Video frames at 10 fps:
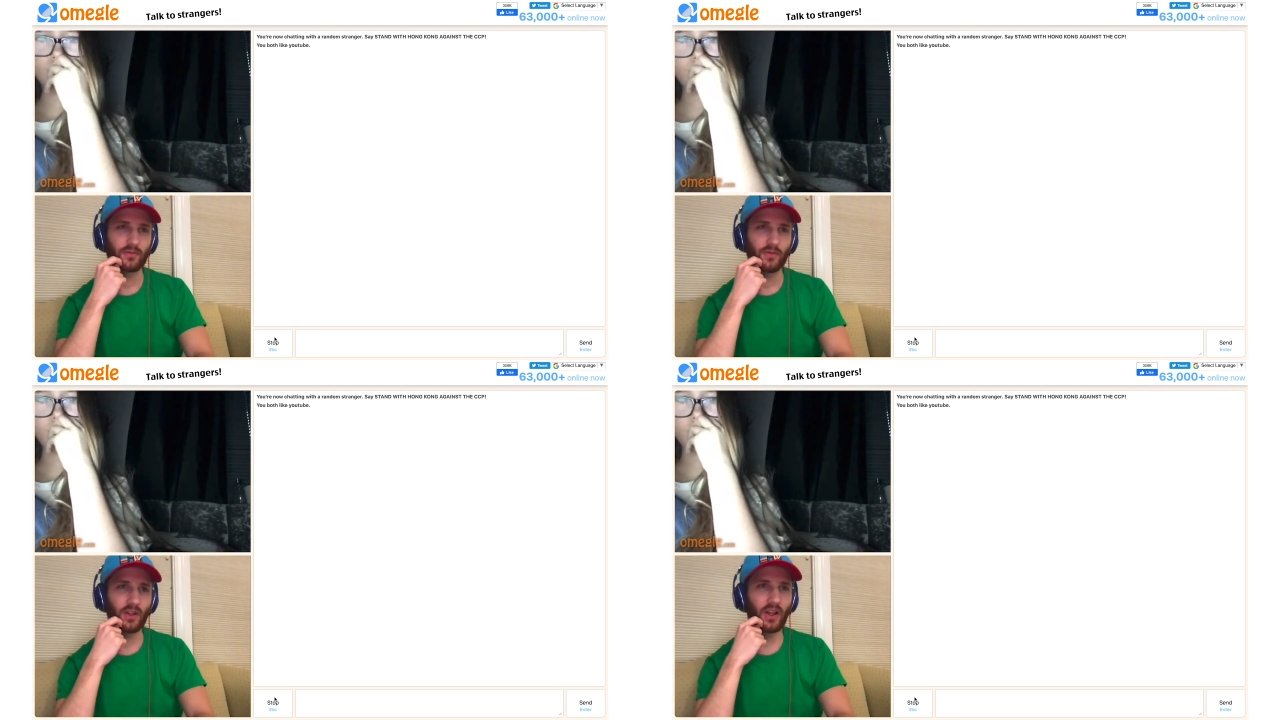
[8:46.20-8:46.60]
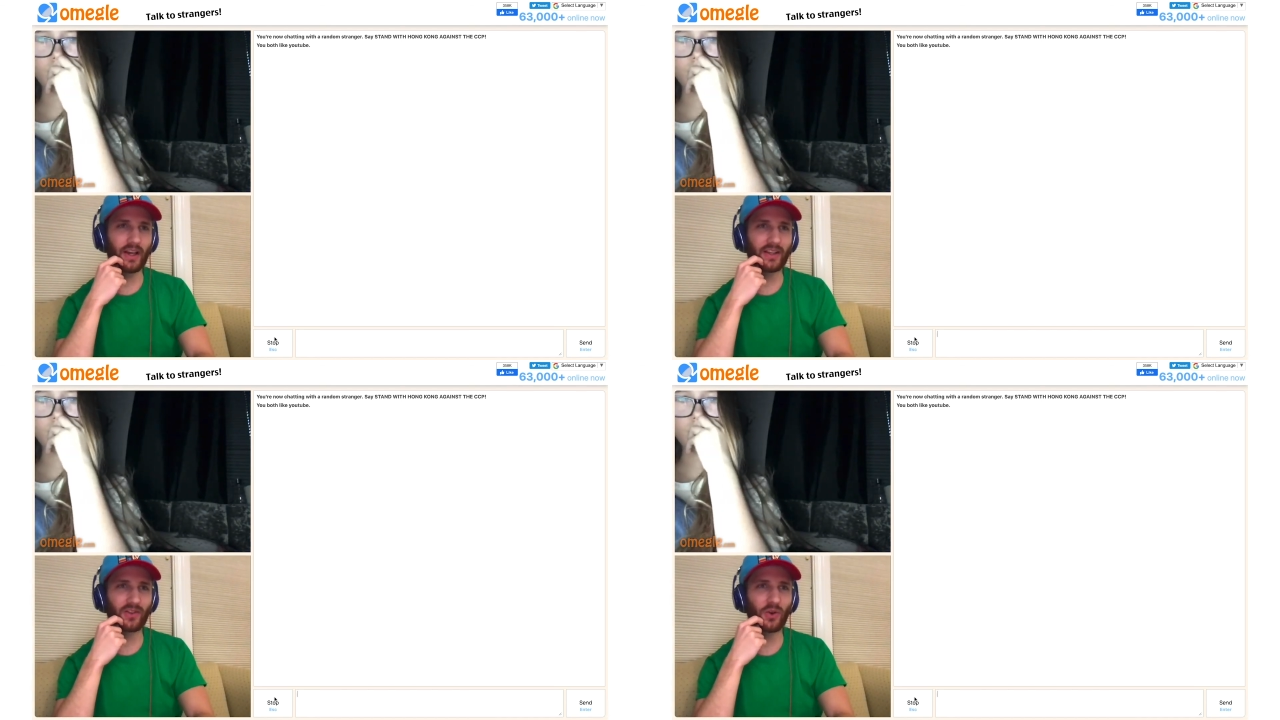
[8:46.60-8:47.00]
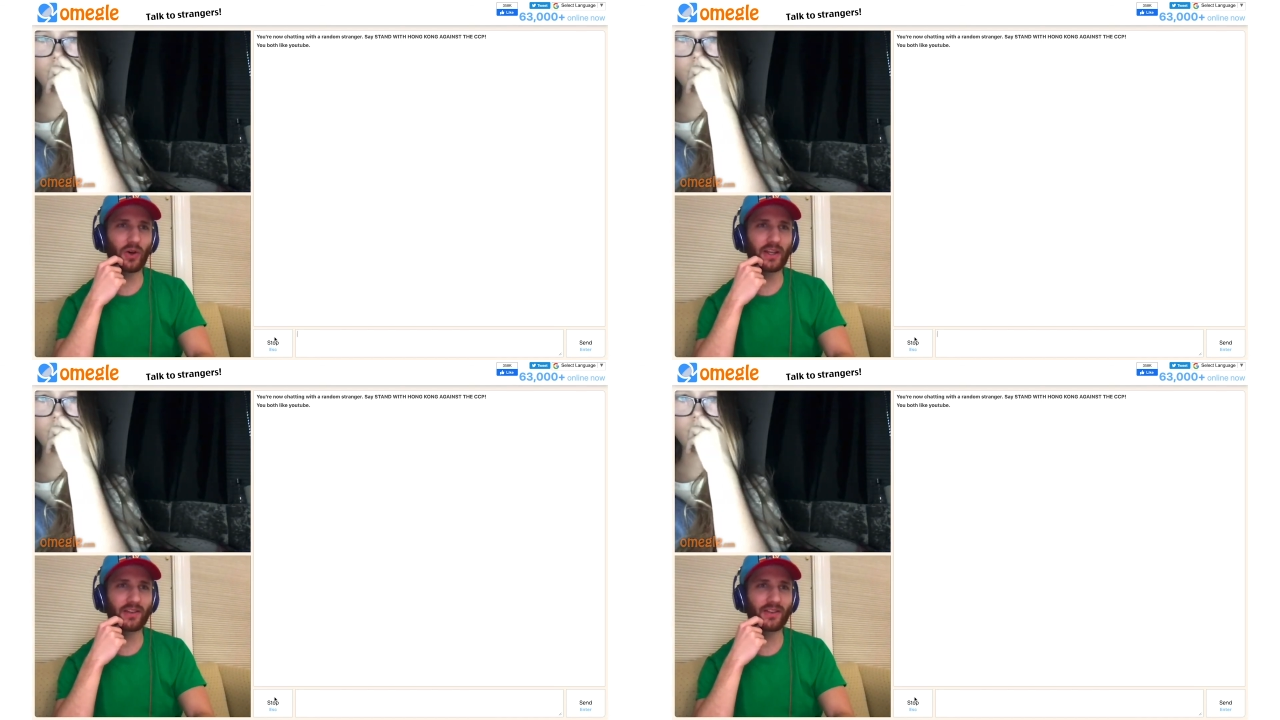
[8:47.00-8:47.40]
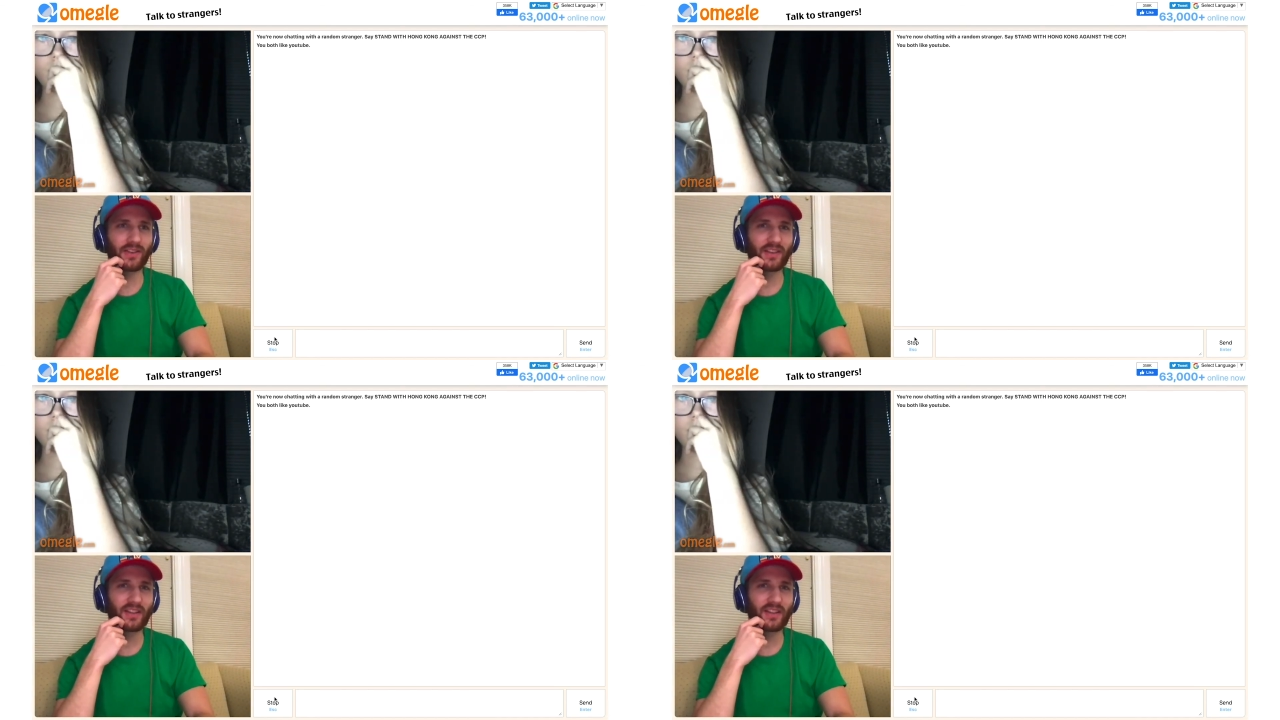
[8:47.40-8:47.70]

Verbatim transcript: Like, Zoinks.